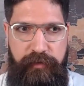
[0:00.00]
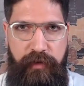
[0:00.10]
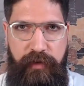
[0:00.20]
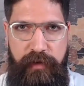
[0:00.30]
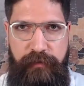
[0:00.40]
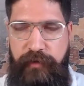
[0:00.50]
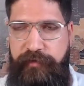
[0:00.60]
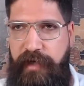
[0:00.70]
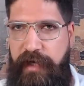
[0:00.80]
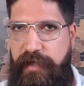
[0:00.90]
So if you're
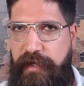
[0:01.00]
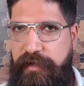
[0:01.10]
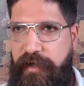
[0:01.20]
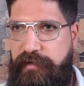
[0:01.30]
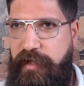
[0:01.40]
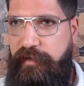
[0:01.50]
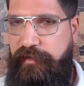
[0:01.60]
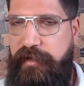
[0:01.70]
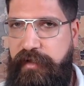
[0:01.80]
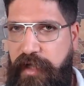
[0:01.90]
saying that they are
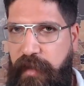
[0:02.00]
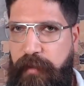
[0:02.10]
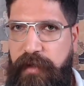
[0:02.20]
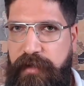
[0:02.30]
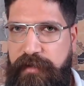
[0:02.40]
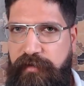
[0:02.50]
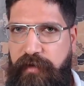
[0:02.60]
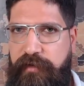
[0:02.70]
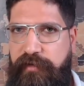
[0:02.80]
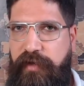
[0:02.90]
testing the capabilities
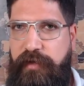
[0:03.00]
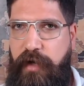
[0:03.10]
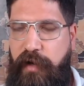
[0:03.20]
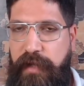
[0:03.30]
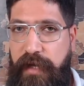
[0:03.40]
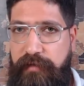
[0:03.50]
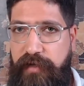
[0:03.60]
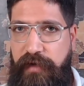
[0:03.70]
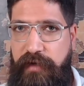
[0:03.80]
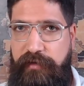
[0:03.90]
of the Syrian army air
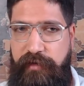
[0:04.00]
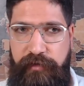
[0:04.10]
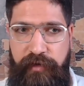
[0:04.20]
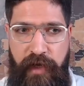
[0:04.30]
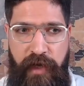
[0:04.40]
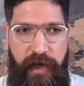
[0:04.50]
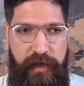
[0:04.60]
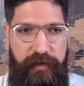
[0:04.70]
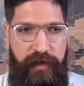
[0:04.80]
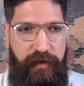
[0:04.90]
defenses
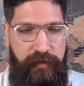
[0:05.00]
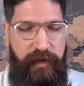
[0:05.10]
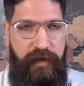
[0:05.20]
and their